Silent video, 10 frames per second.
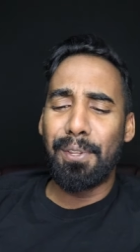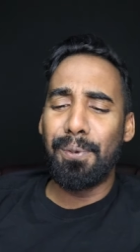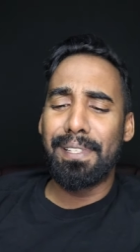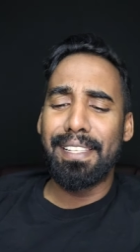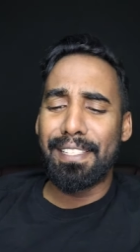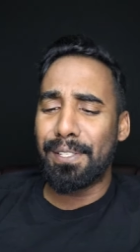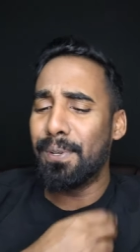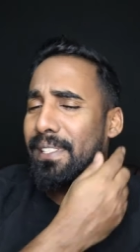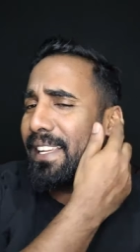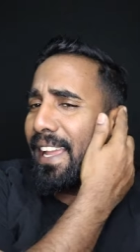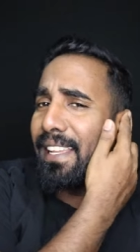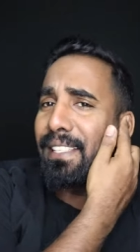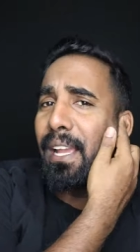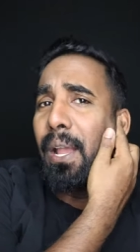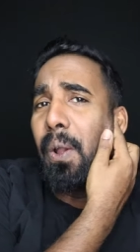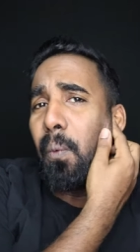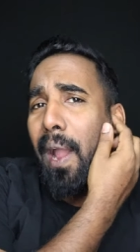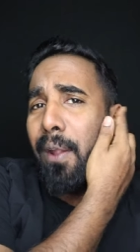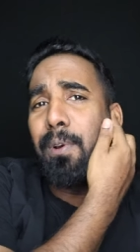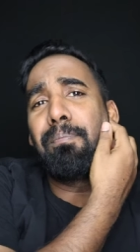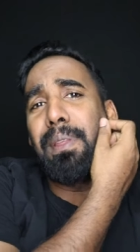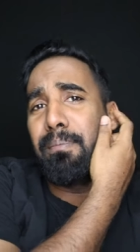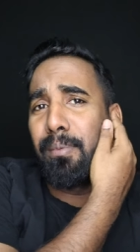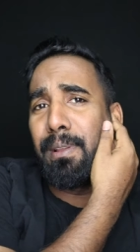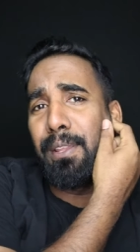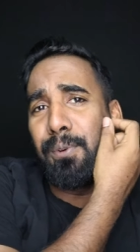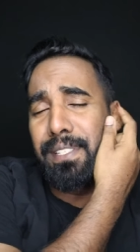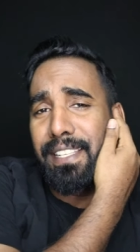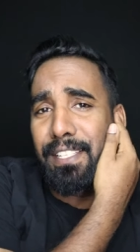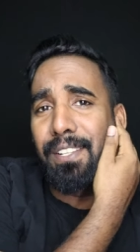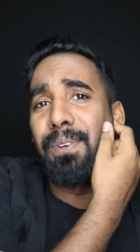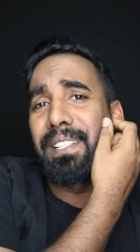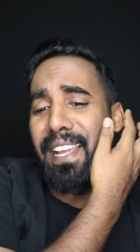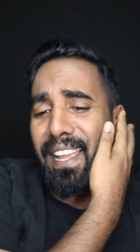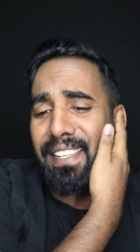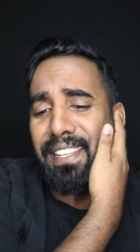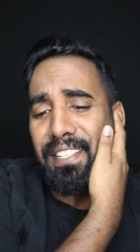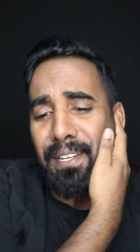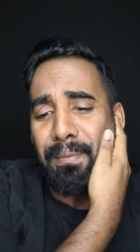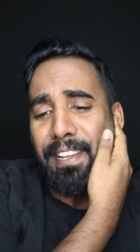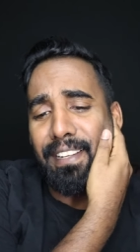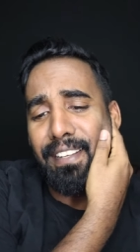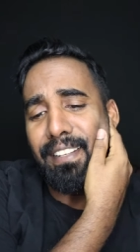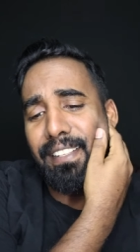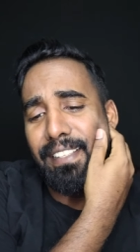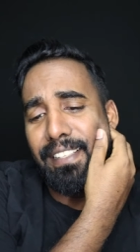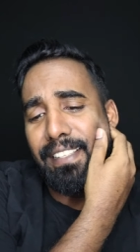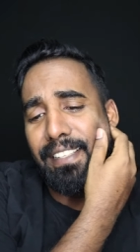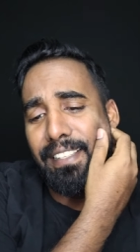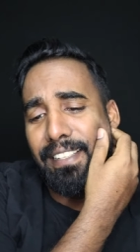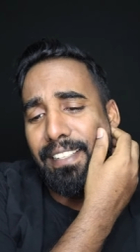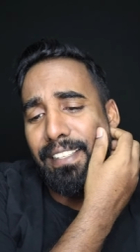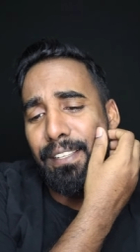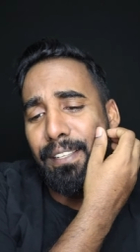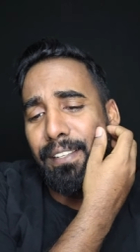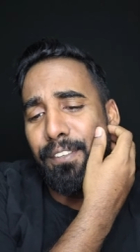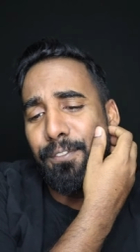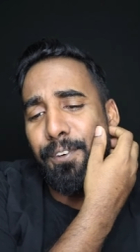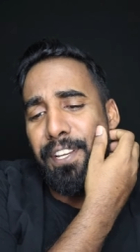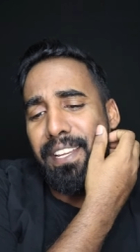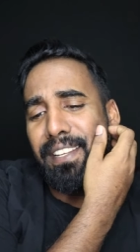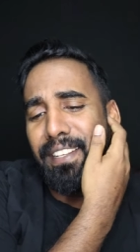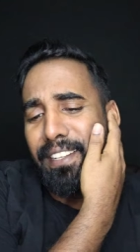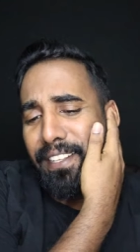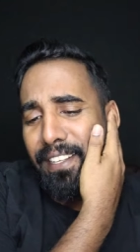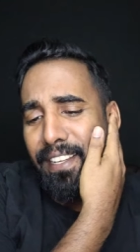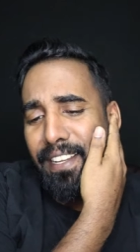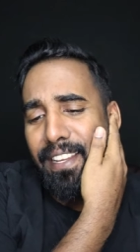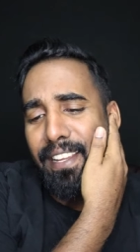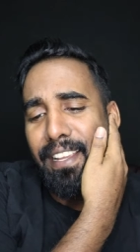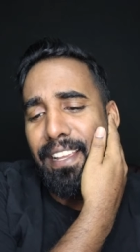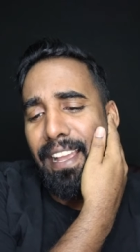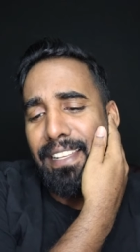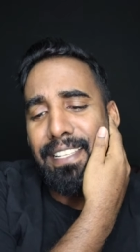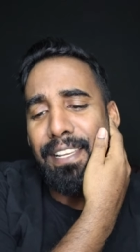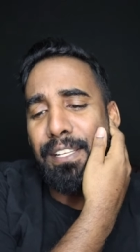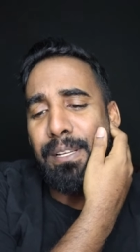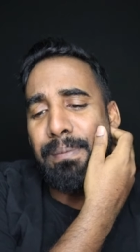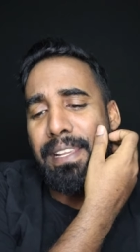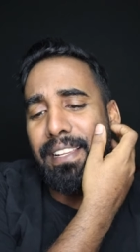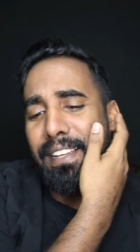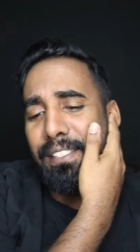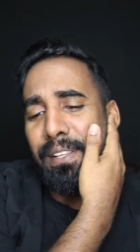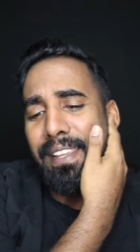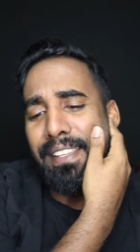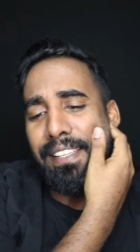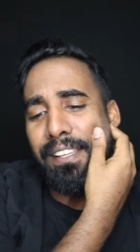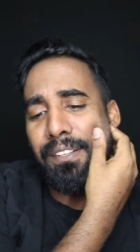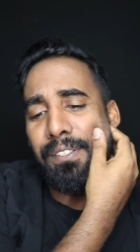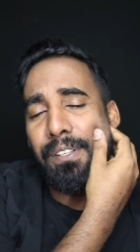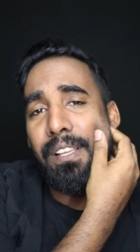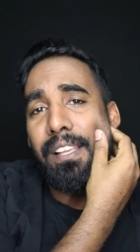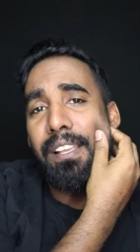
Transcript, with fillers: using snow tires? Why would people be using snow tires in Jamaica? Funny. I tell you, Jamaicans are easy, you know.